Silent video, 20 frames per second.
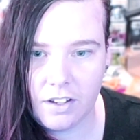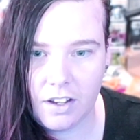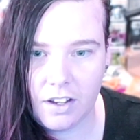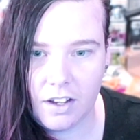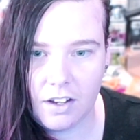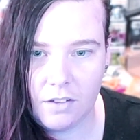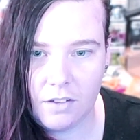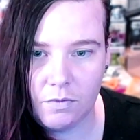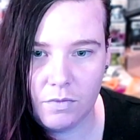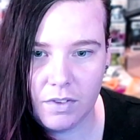
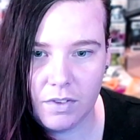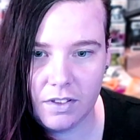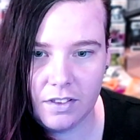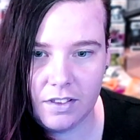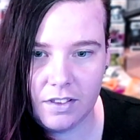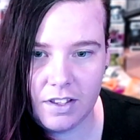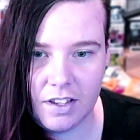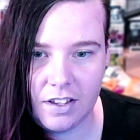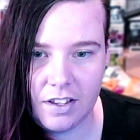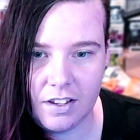with
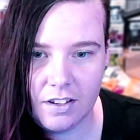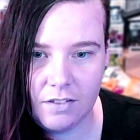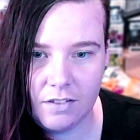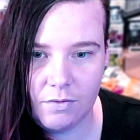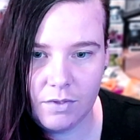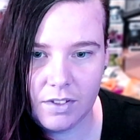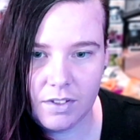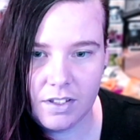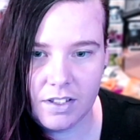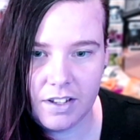the
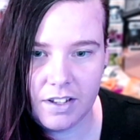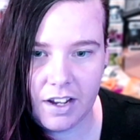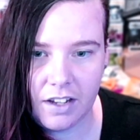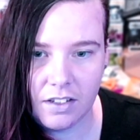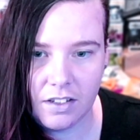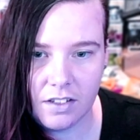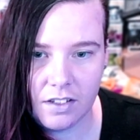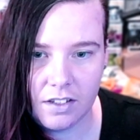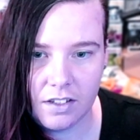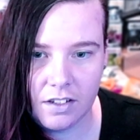
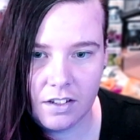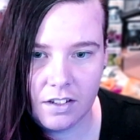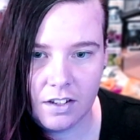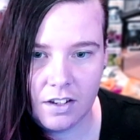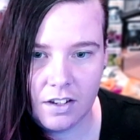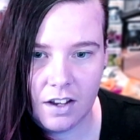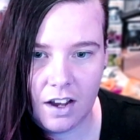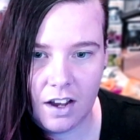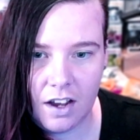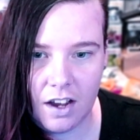stats.
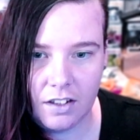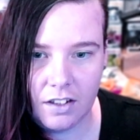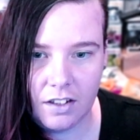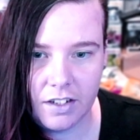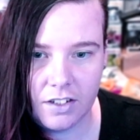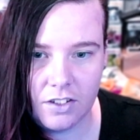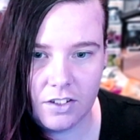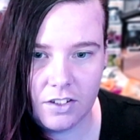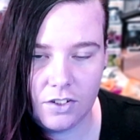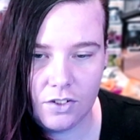I like
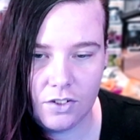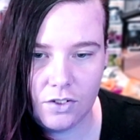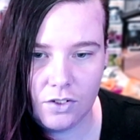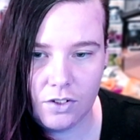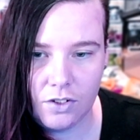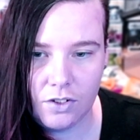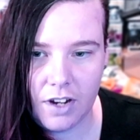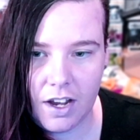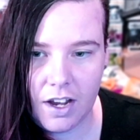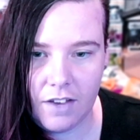to
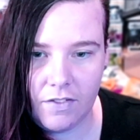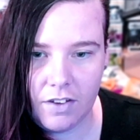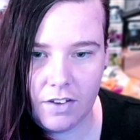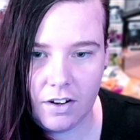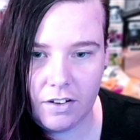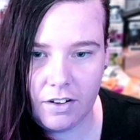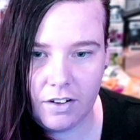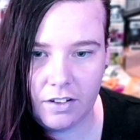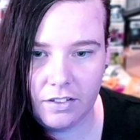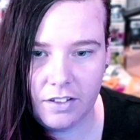have it
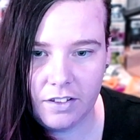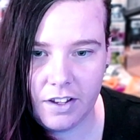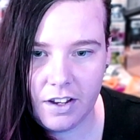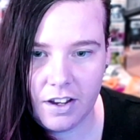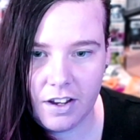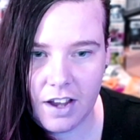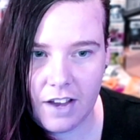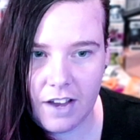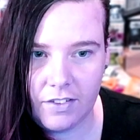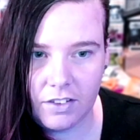around there,
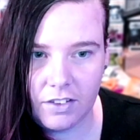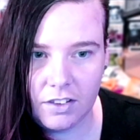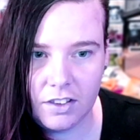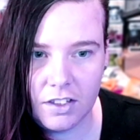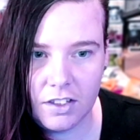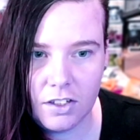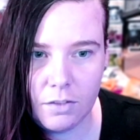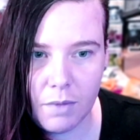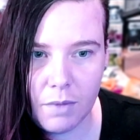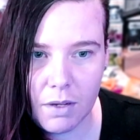have a little
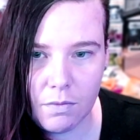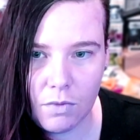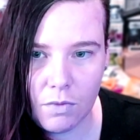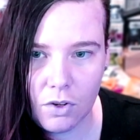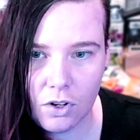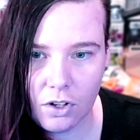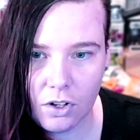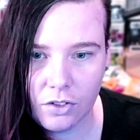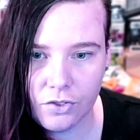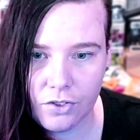bit more
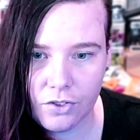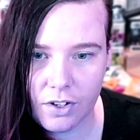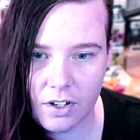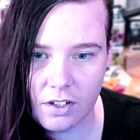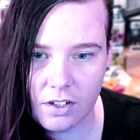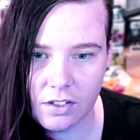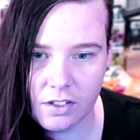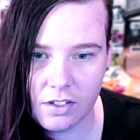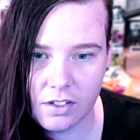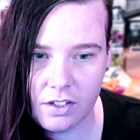
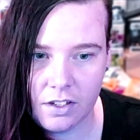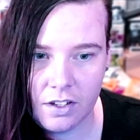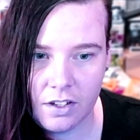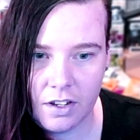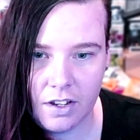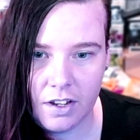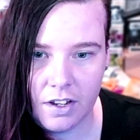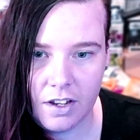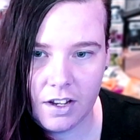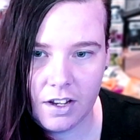contrast,
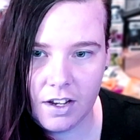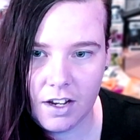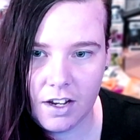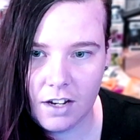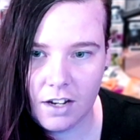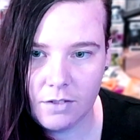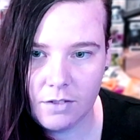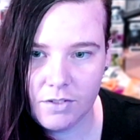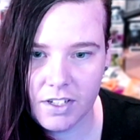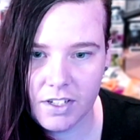
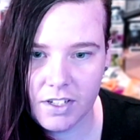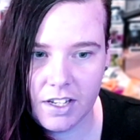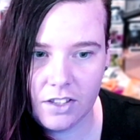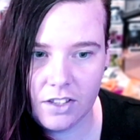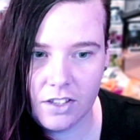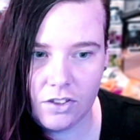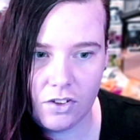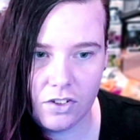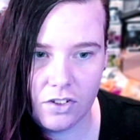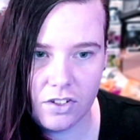just to get
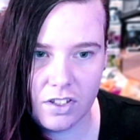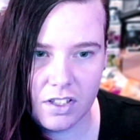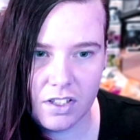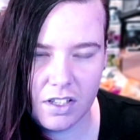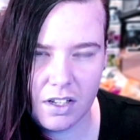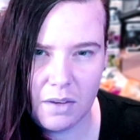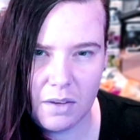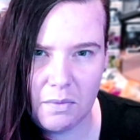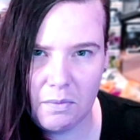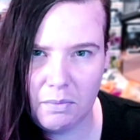those
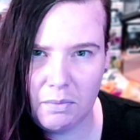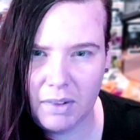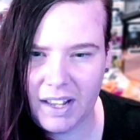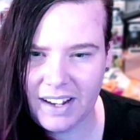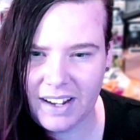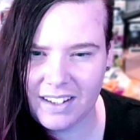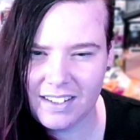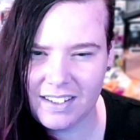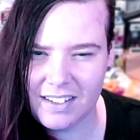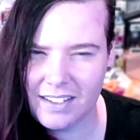
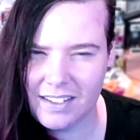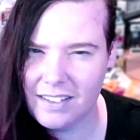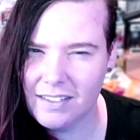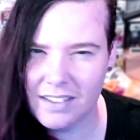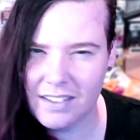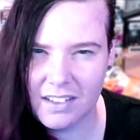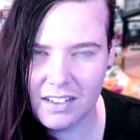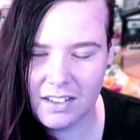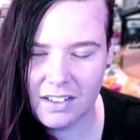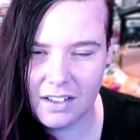blacks
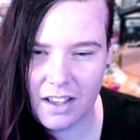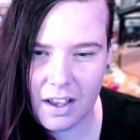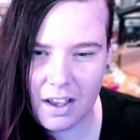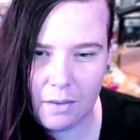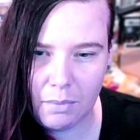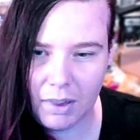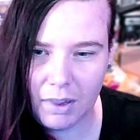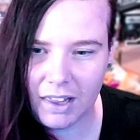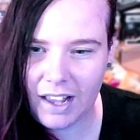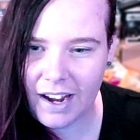
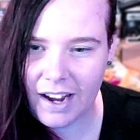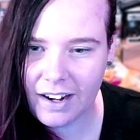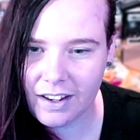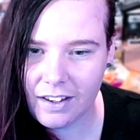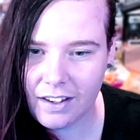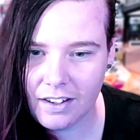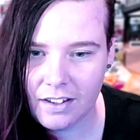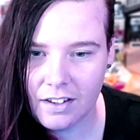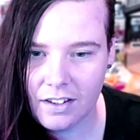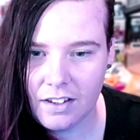black.
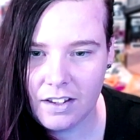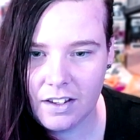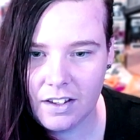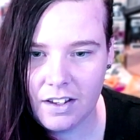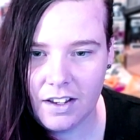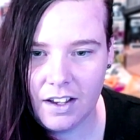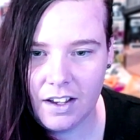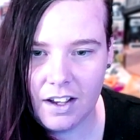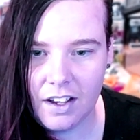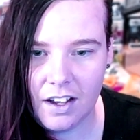
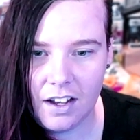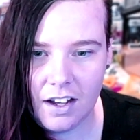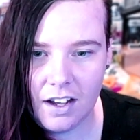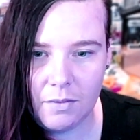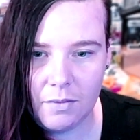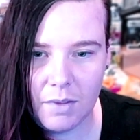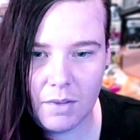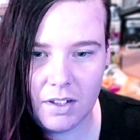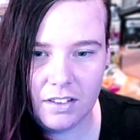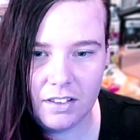A
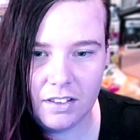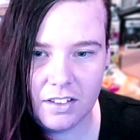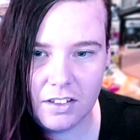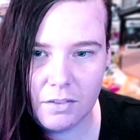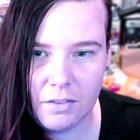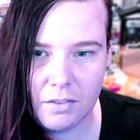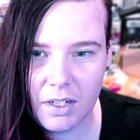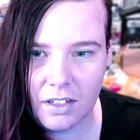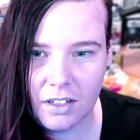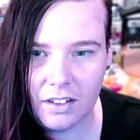little bit
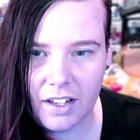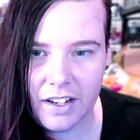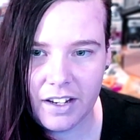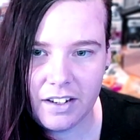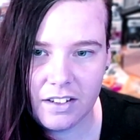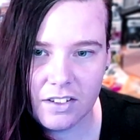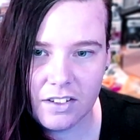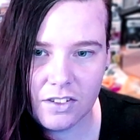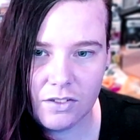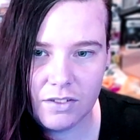of
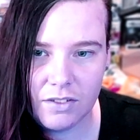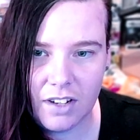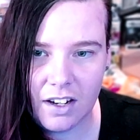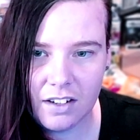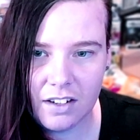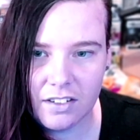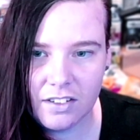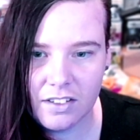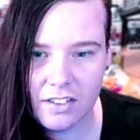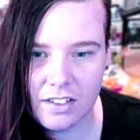lightness or
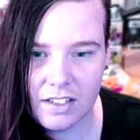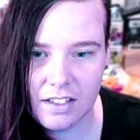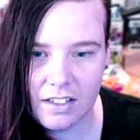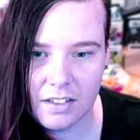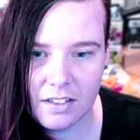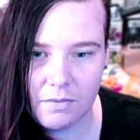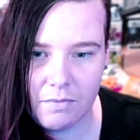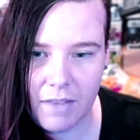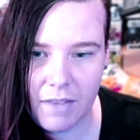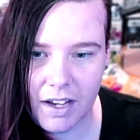darkness, doesn't
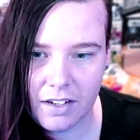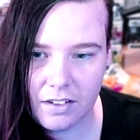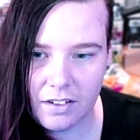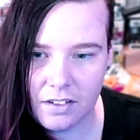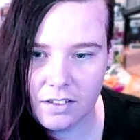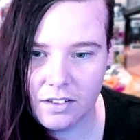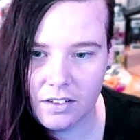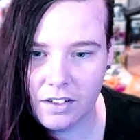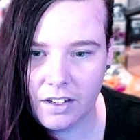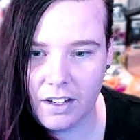matter.
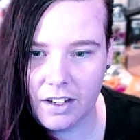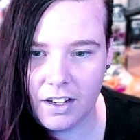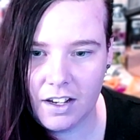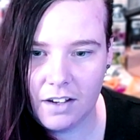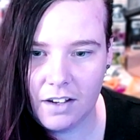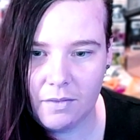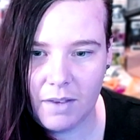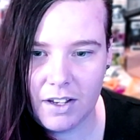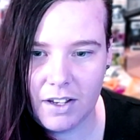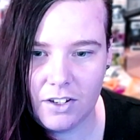I
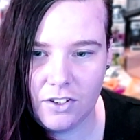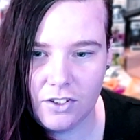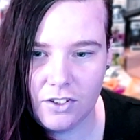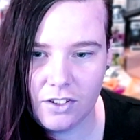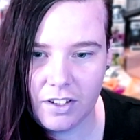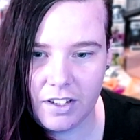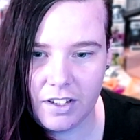usually